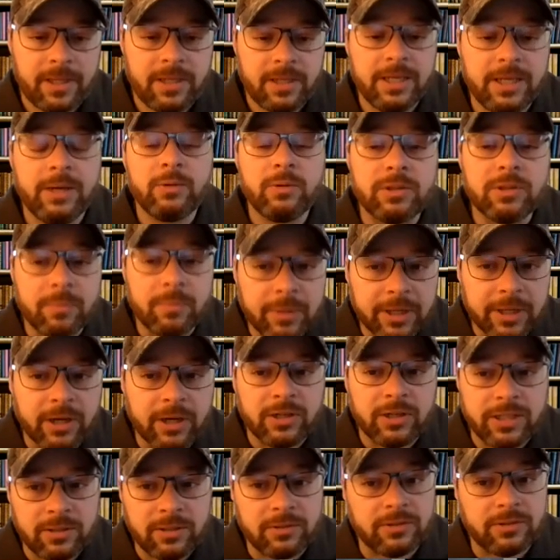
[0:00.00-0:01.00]
It was a bigger
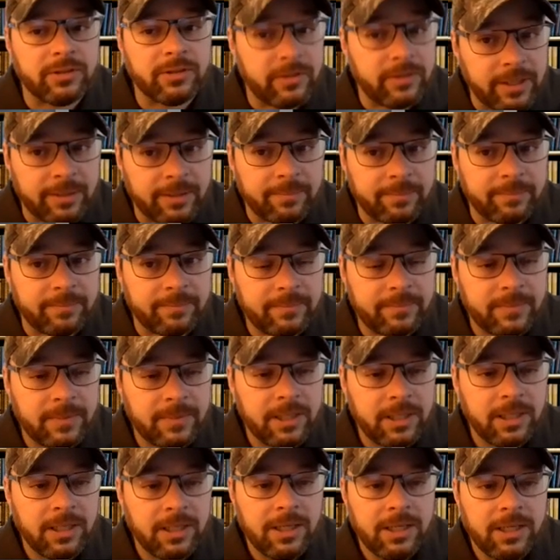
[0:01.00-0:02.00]
deal to them
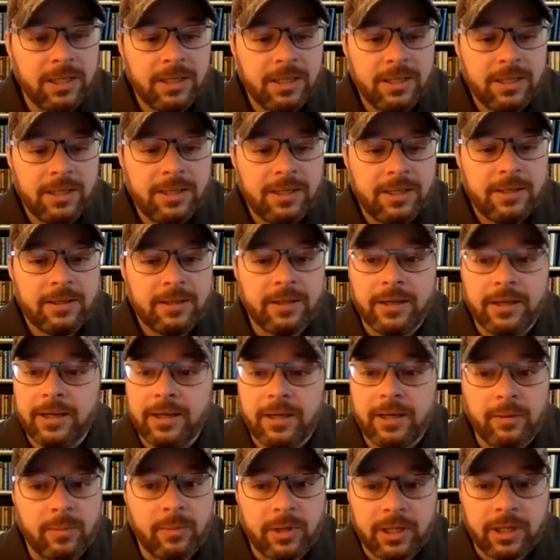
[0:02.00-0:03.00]
than
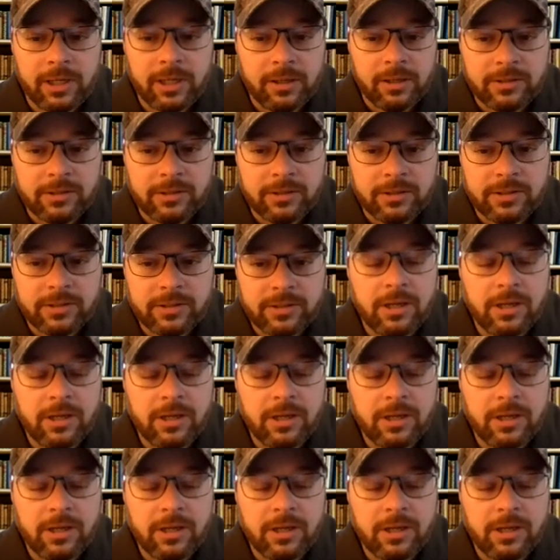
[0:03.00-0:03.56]
anybody else,